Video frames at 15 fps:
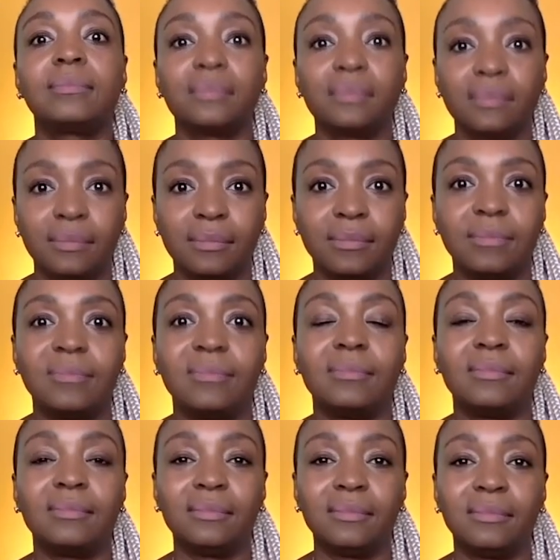
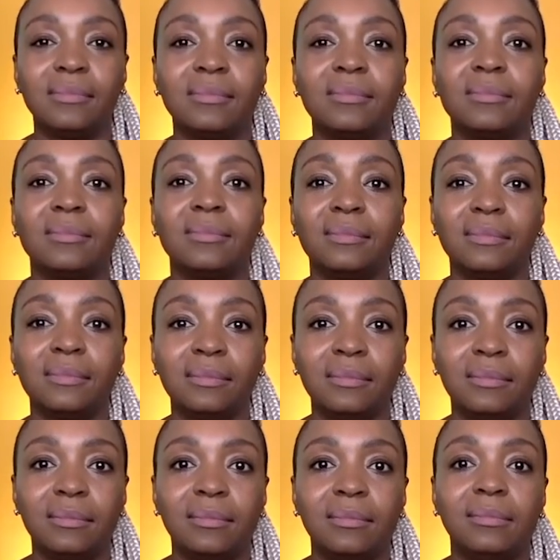
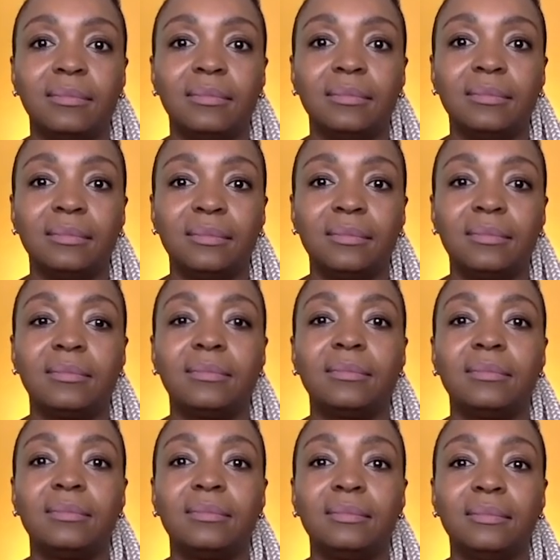
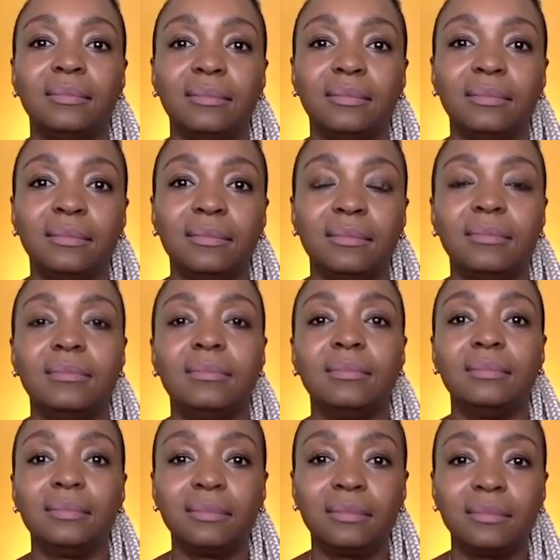
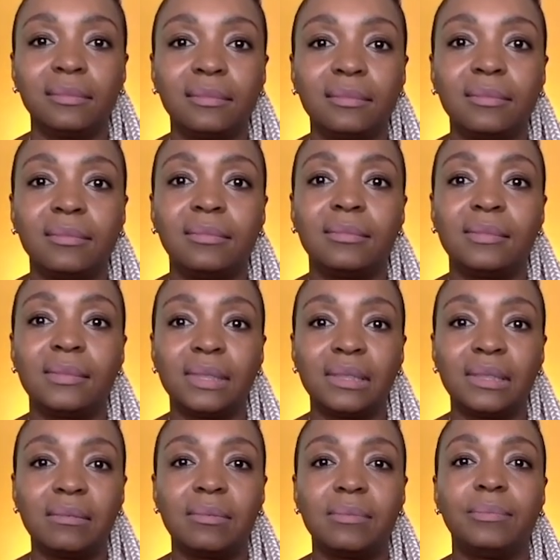
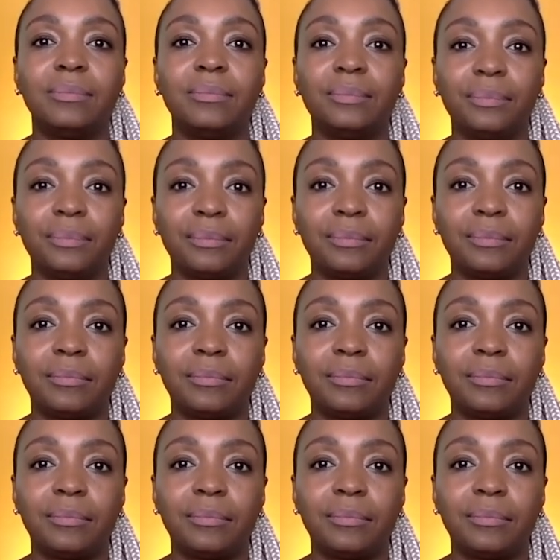The person shown says nothing.